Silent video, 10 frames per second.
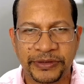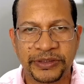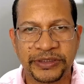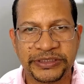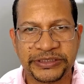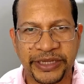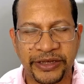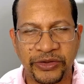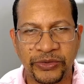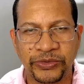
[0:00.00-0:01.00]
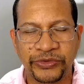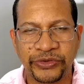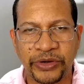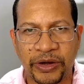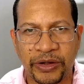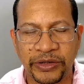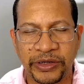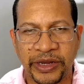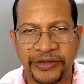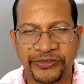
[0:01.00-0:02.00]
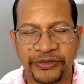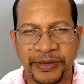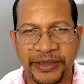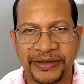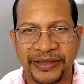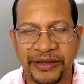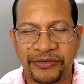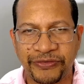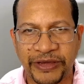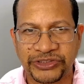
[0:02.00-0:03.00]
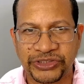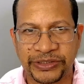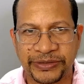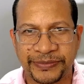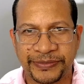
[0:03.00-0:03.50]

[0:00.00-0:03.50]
continue to underestimate infection.